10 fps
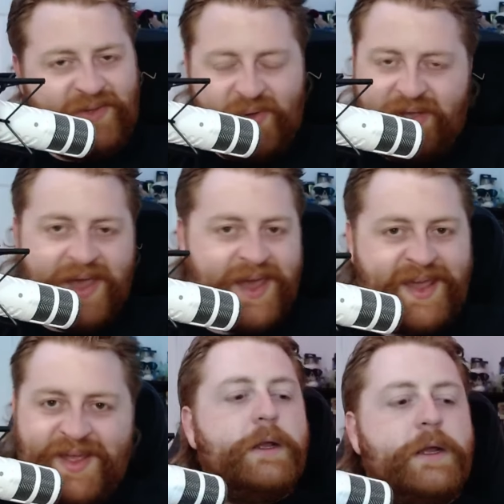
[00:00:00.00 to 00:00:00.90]

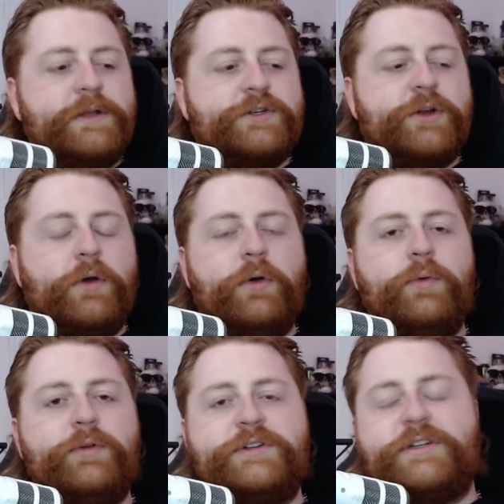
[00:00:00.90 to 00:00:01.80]
Okay, it's
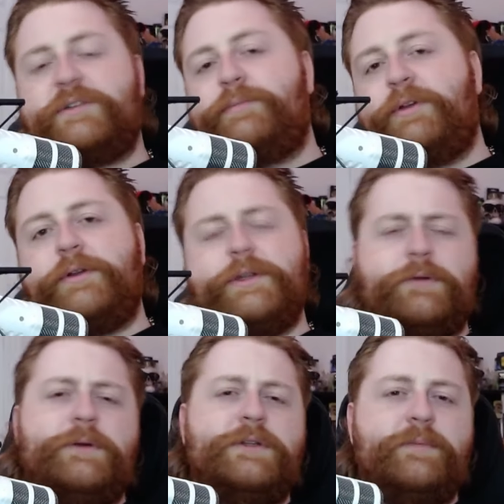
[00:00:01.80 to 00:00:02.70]
so, there's such a beauty
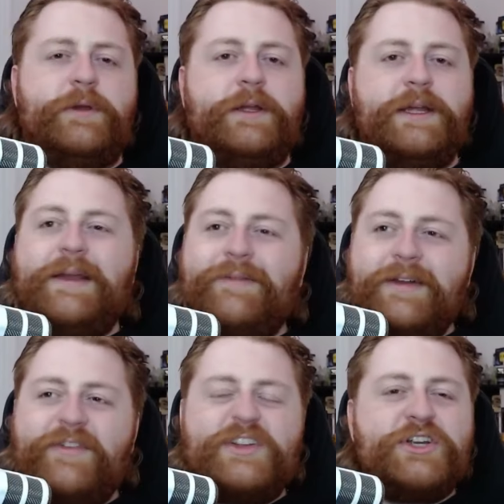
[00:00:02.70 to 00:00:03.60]
to it to me. Even
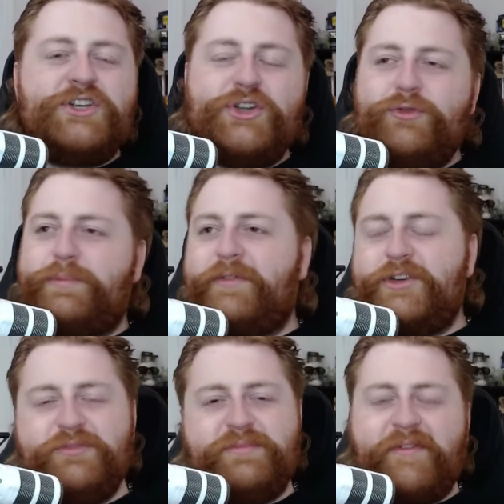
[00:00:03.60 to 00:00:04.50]
if it's a dupe of a
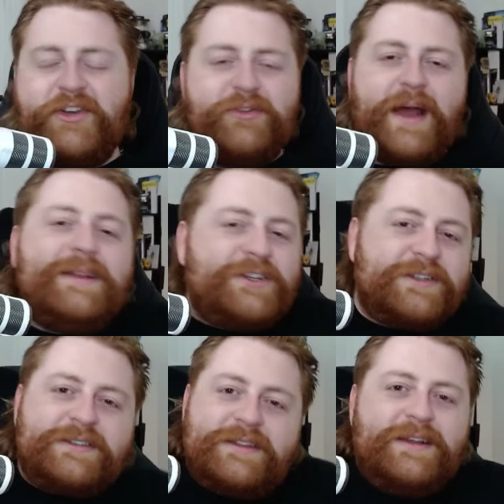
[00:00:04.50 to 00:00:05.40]
dupe of a dupe, I
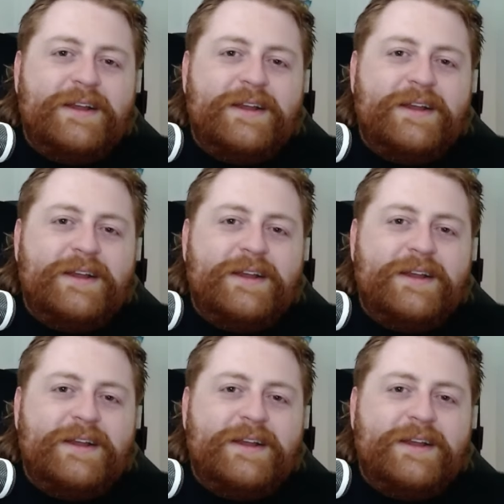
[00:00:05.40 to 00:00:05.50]
just,